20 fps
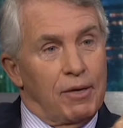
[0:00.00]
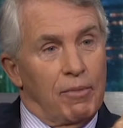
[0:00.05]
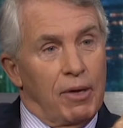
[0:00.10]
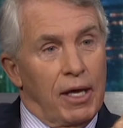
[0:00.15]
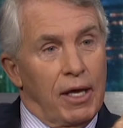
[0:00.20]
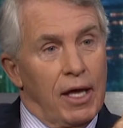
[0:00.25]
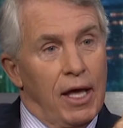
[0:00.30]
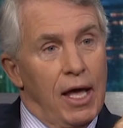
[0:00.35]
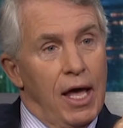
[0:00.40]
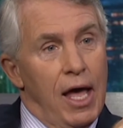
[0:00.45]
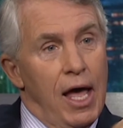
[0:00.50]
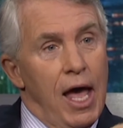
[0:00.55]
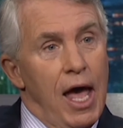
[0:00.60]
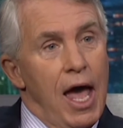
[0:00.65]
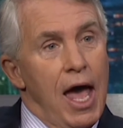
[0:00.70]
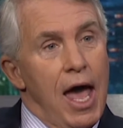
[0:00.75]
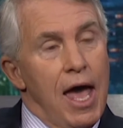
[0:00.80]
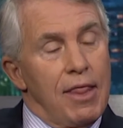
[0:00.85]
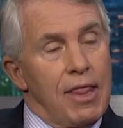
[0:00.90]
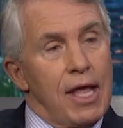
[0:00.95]
to me. Okay.
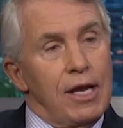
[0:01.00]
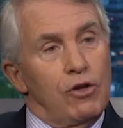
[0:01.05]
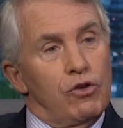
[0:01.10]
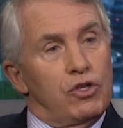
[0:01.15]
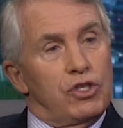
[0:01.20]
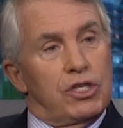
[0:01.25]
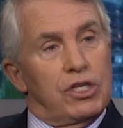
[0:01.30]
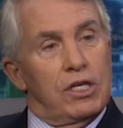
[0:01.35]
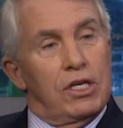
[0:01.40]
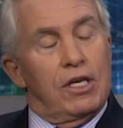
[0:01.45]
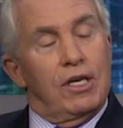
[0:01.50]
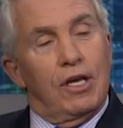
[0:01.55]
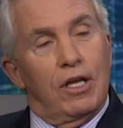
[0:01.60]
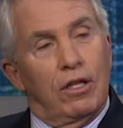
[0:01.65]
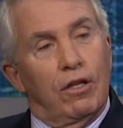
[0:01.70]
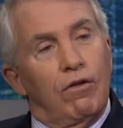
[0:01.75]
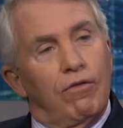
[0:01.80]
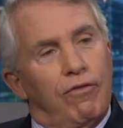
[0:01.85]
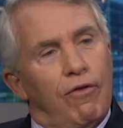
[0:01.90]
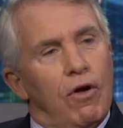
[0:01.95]
And then you see a
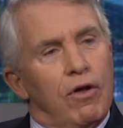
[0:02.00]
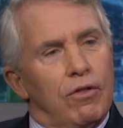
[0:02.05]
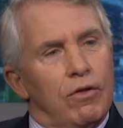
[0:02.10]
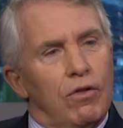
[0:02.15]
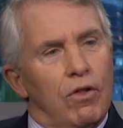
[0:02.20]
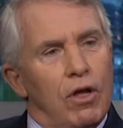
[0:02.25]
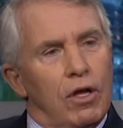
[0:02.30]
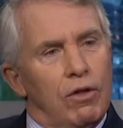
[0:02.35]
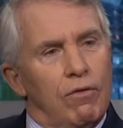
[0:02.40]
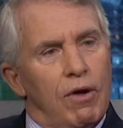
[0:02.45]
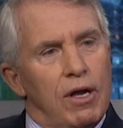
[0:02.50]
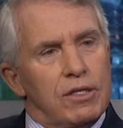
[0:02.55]
little farther along on the